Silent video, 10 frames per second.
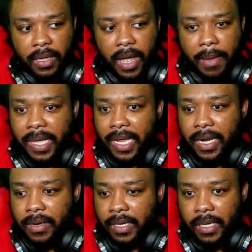I
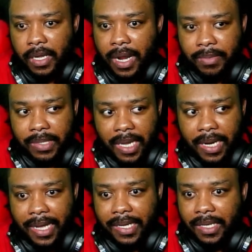mean, you know what I'm saying?
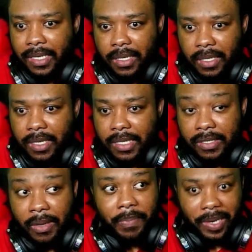Like, he's
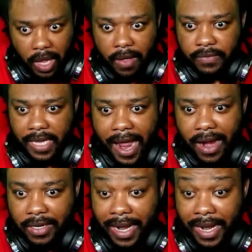the beloved character